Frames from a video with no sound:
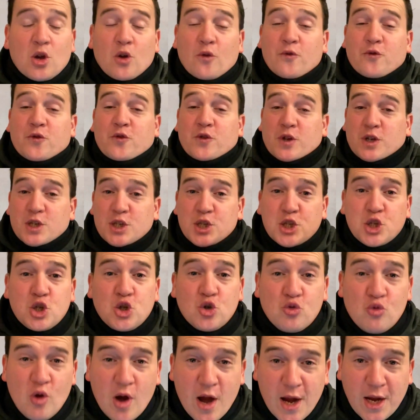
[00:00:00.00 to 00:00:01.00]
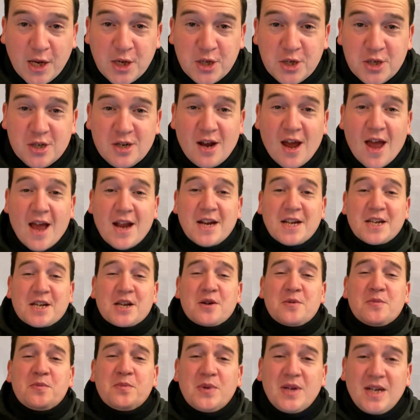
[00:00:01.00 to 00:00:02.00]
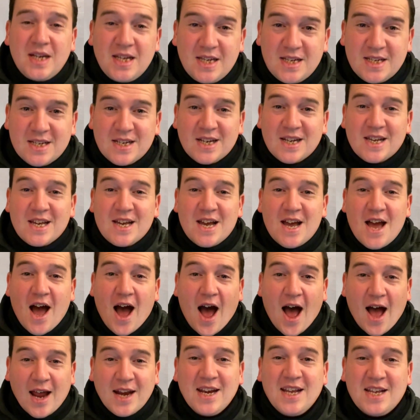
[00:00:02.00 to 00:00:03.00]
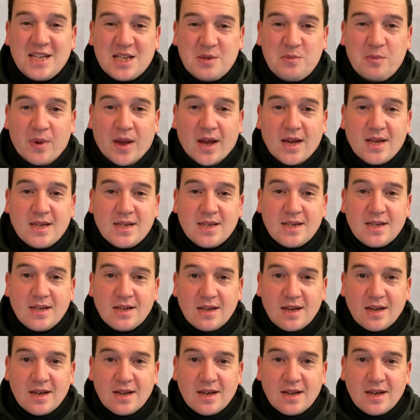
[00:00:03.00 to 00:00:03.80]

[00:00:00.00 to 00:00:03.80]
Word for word: of strange and completely unexpected